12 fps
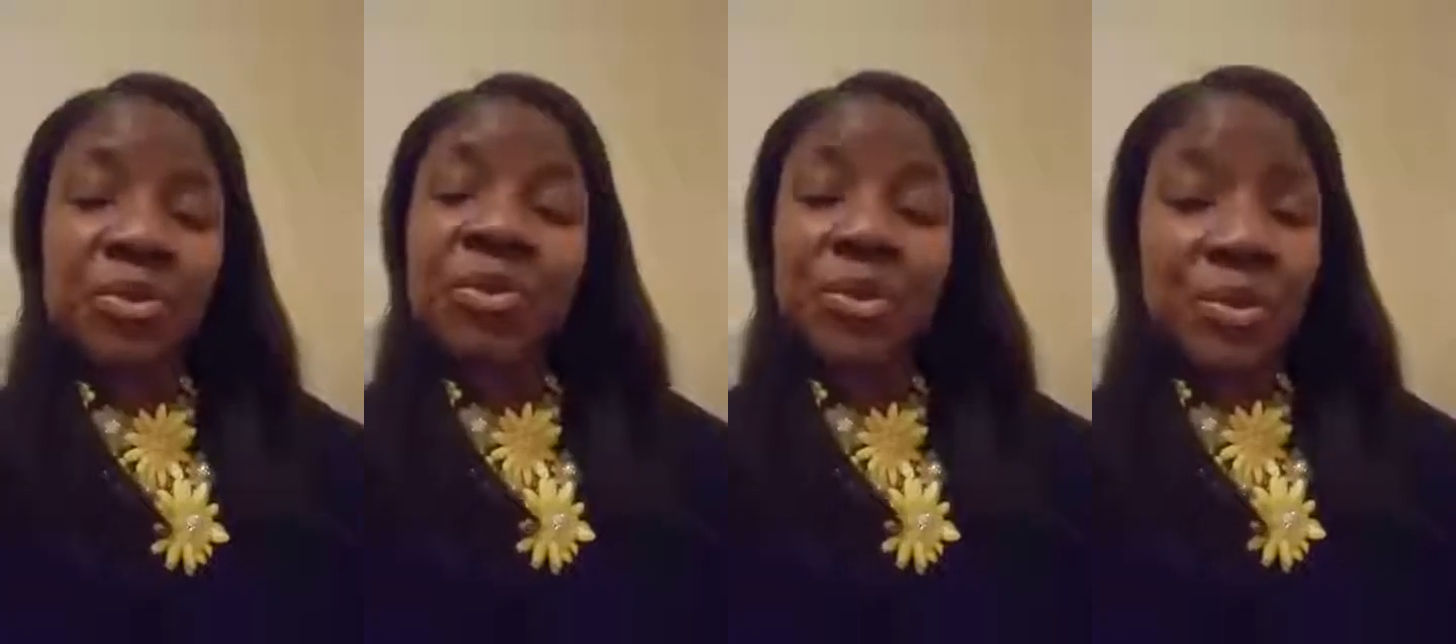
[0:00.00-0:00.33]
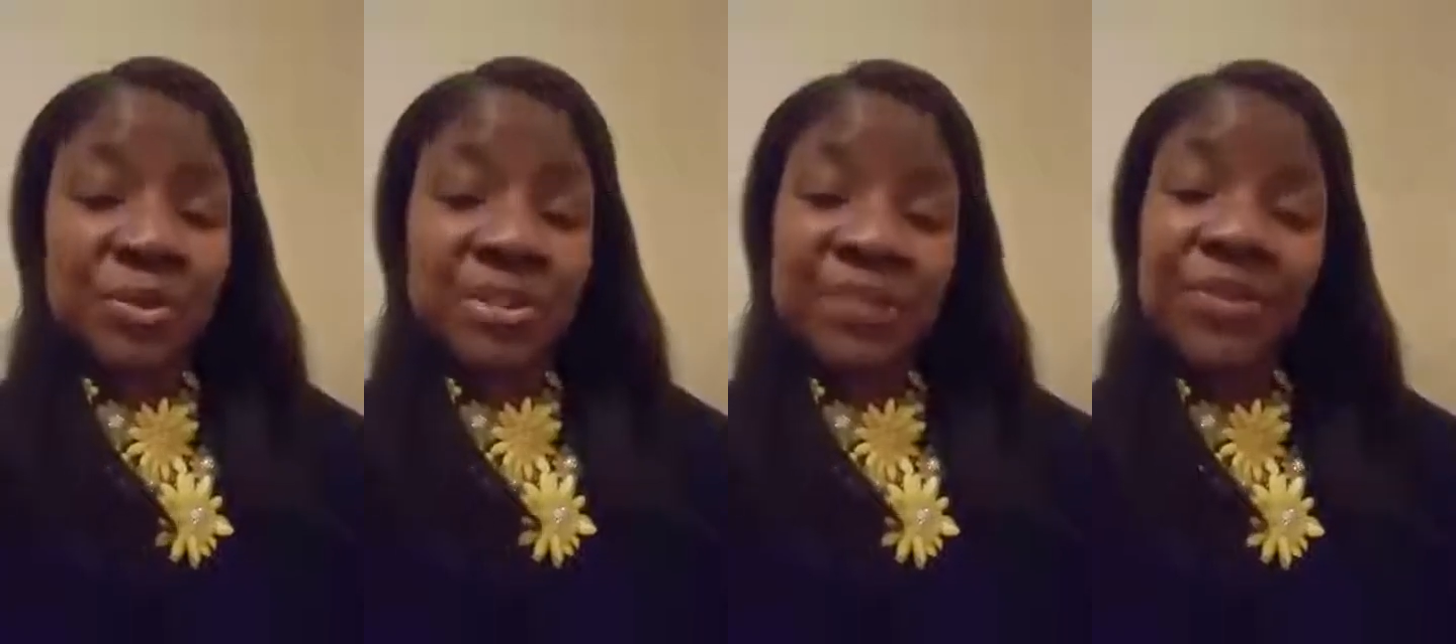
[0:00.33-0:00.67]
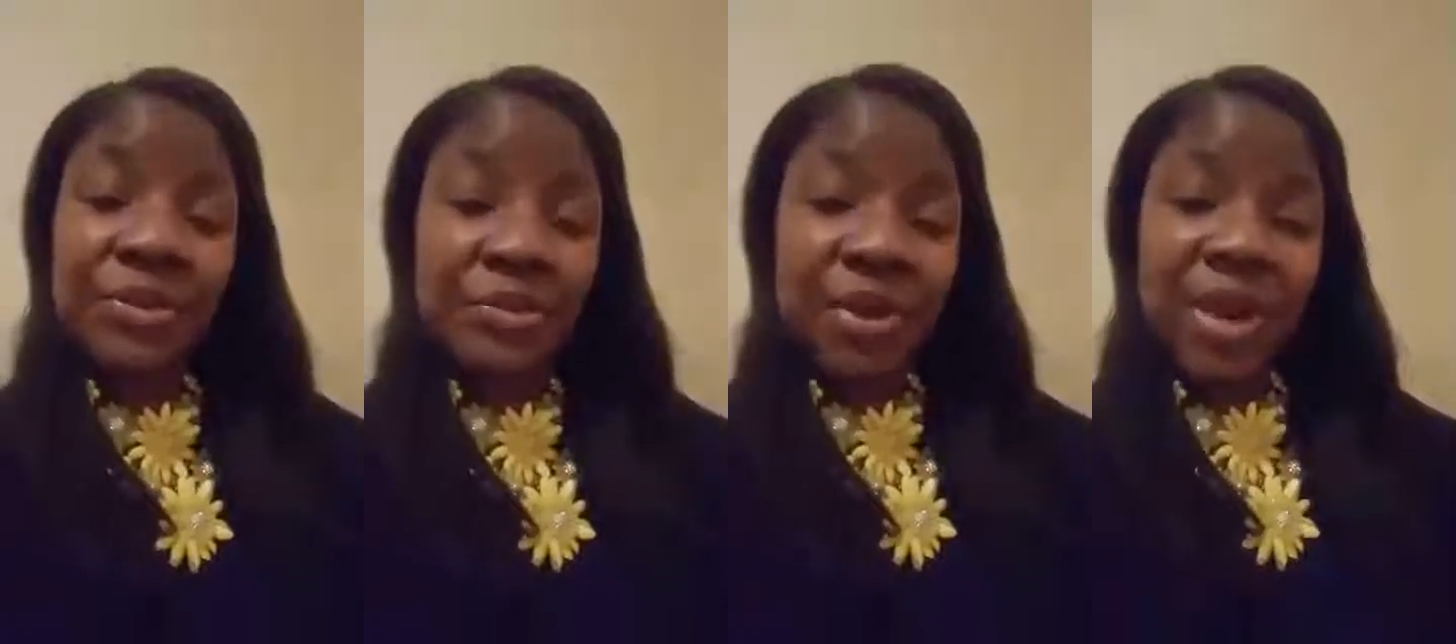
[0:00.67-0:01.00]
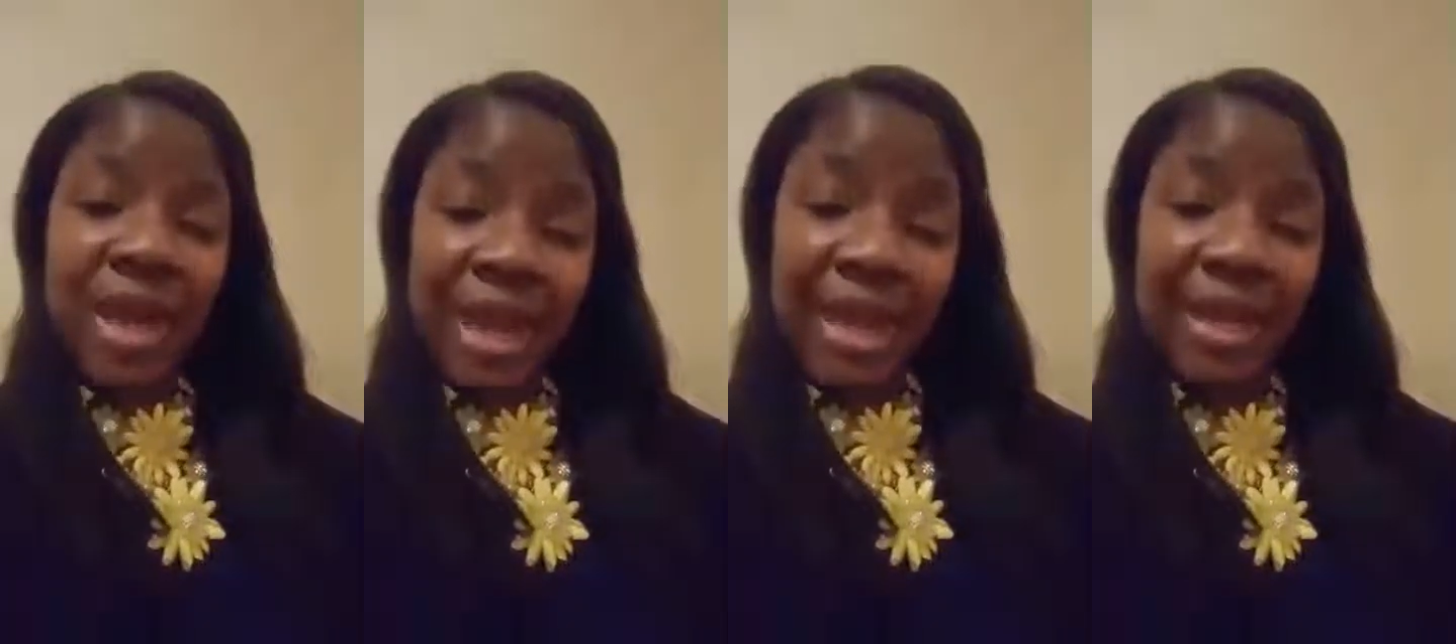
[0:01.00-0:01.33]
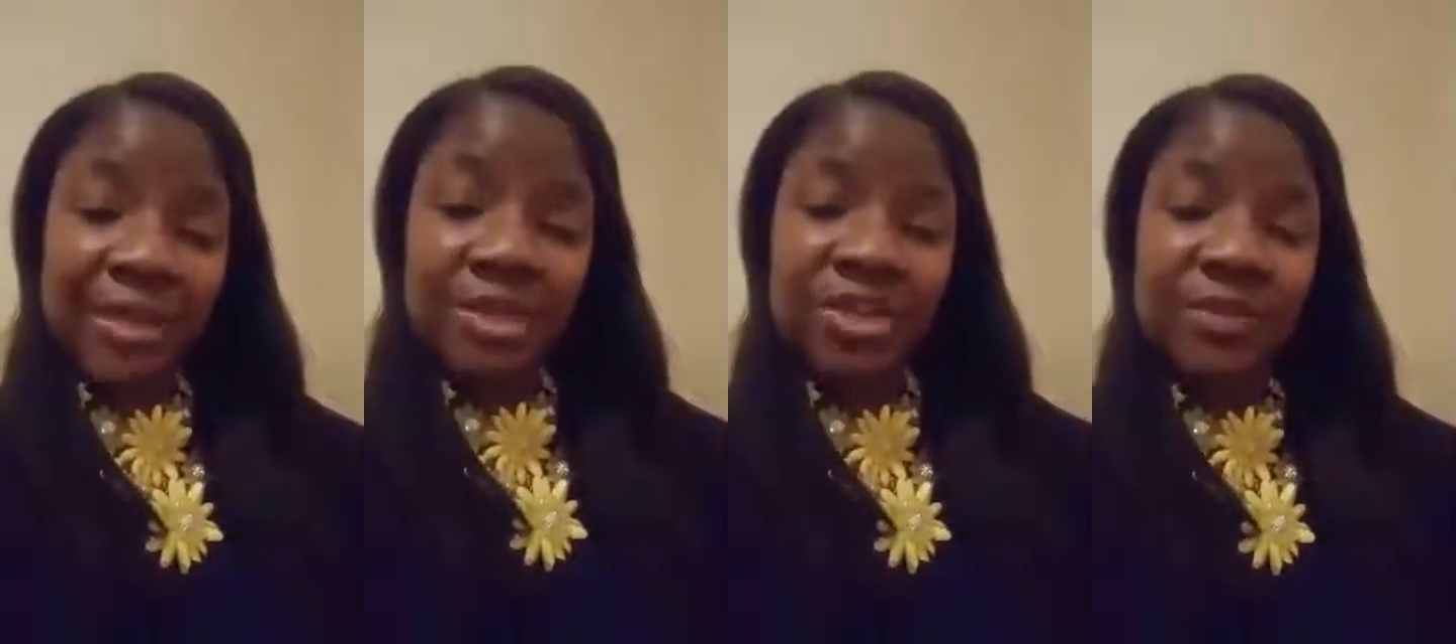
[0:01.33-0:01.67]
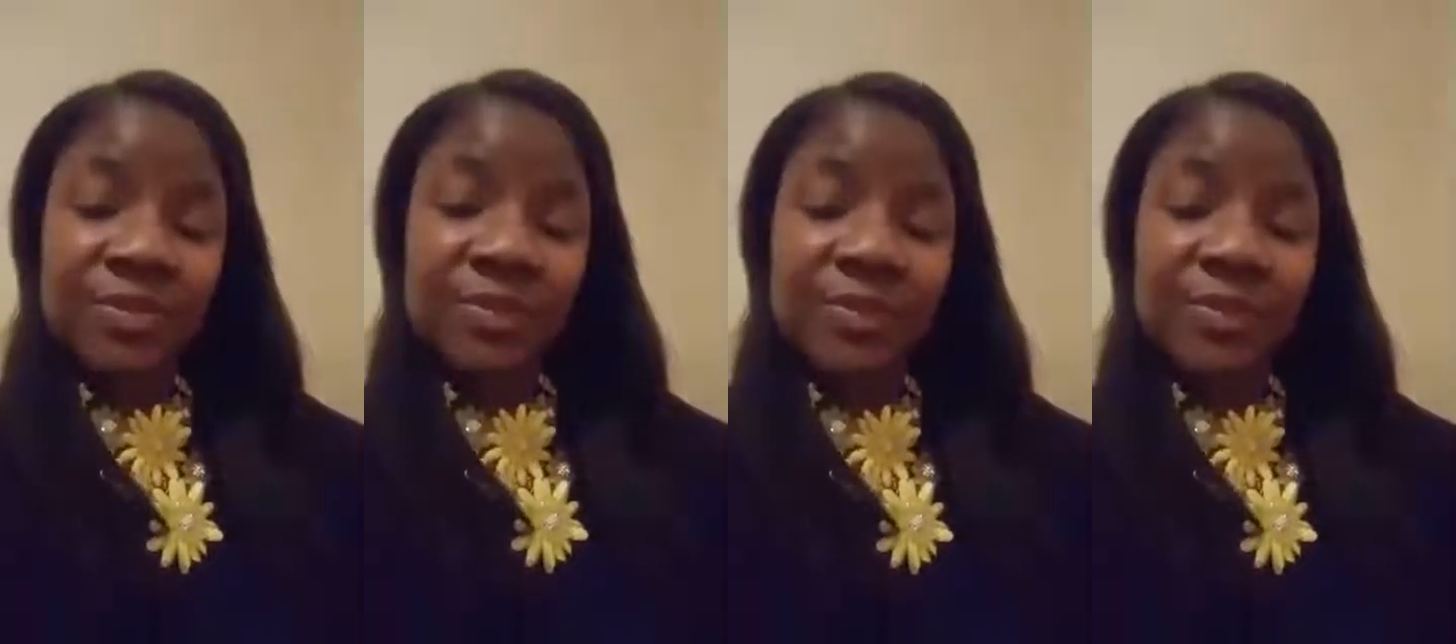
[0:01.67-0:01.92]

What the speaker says: you, girls even your age.